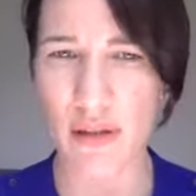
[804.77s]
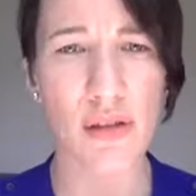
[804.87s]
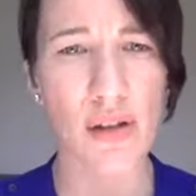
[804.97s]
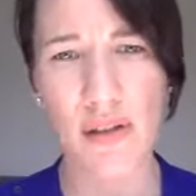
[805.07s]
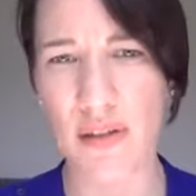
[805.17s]

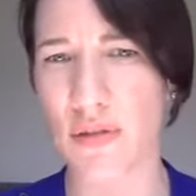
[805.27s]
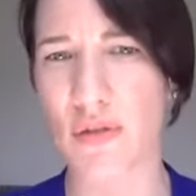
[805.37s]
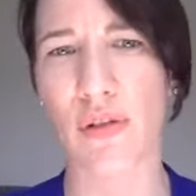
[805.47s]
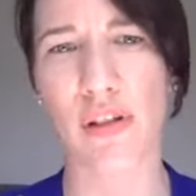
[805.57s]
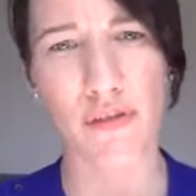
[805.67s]
not
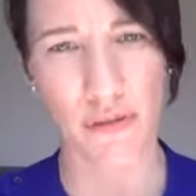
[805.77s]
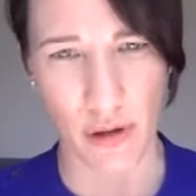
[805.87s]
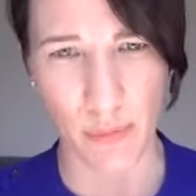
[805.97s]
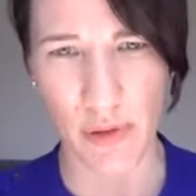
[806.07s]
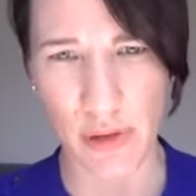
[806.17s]
necessarily
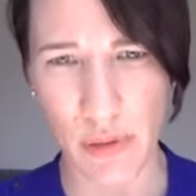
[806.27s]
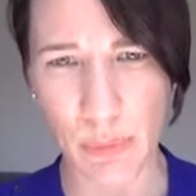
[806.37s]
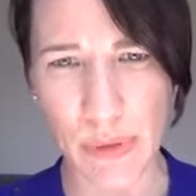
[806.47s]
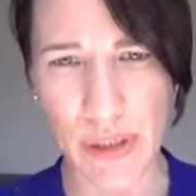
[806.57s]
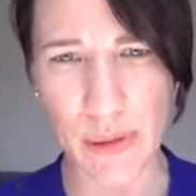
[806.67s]
from the
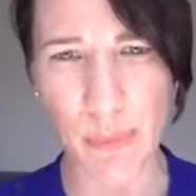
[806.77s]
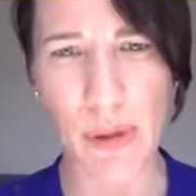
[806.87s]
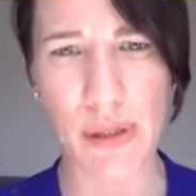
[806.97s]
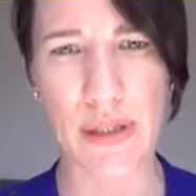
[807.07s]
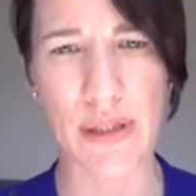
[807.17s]
company, but